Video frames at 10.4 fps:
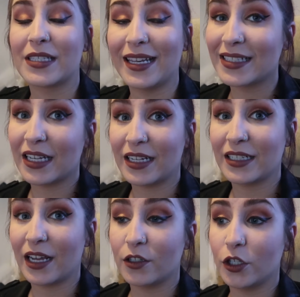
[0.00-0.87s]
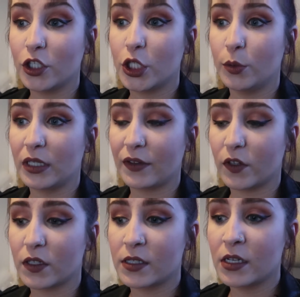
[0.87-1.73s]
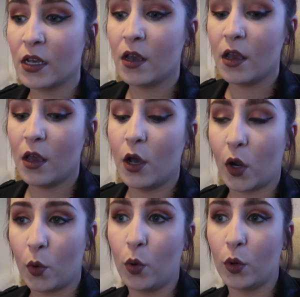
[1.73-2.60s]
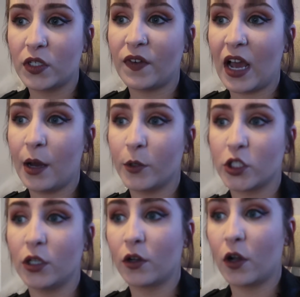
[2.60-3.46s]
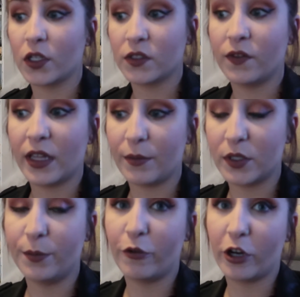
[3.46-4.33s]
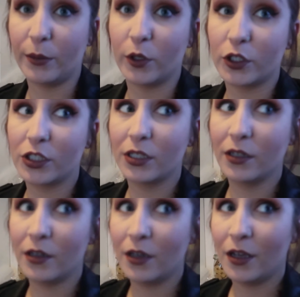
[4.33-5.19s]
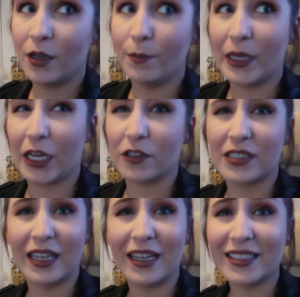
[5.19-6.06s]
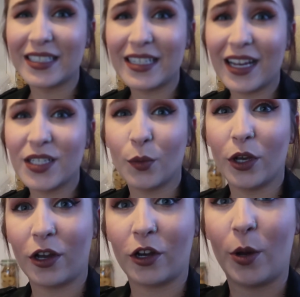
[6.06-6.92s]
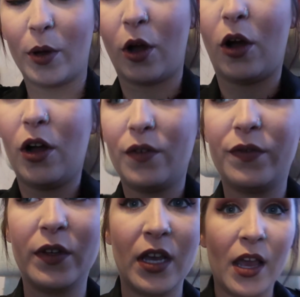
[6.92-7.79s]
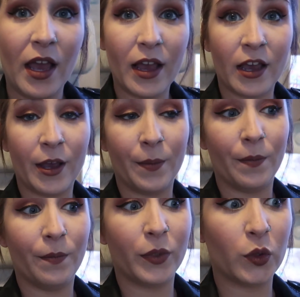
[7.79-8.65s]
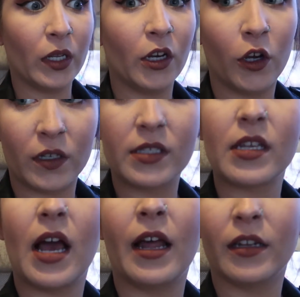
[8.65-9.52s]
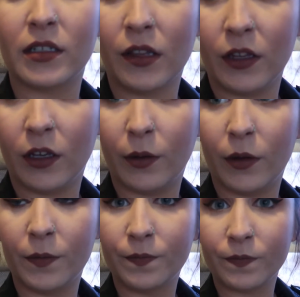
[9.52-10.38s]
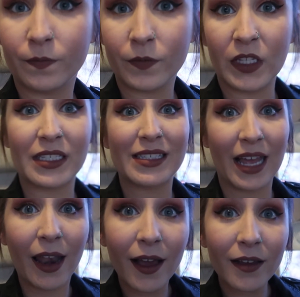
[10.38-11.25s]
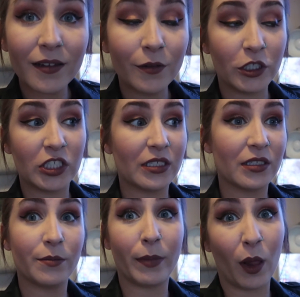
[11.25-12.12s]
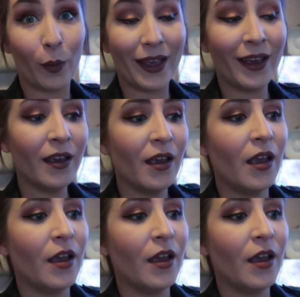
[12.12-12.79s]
a solicitor to get in touch who will give us a quote for how much it'll cost for them to pretty much be our solicitor to work on our behalf, between us and the seller, which is Bellway.